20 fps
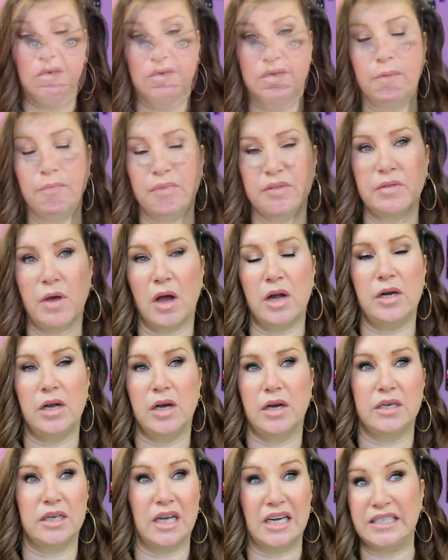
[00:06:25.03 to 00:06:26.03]
Something that I
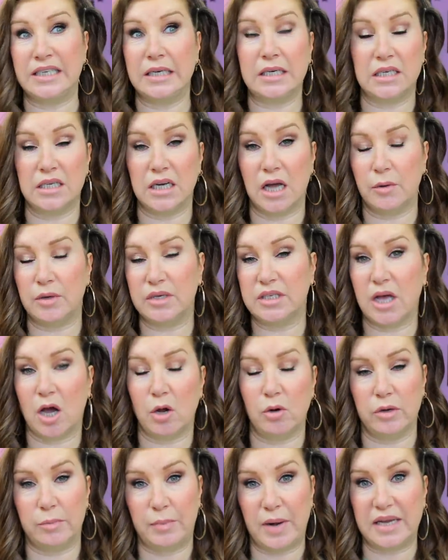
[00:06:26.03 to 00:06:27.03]
learned that I didn't know is that
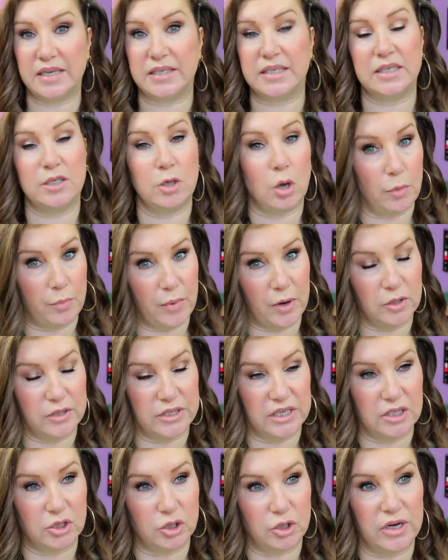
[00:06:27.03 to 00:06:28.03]
Olaplex is not a
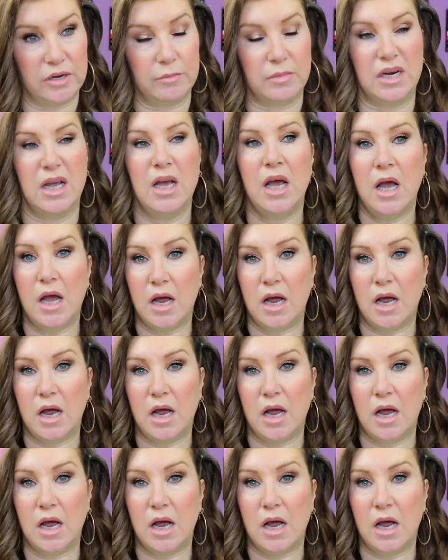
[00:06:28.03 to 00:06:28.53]
protein treatment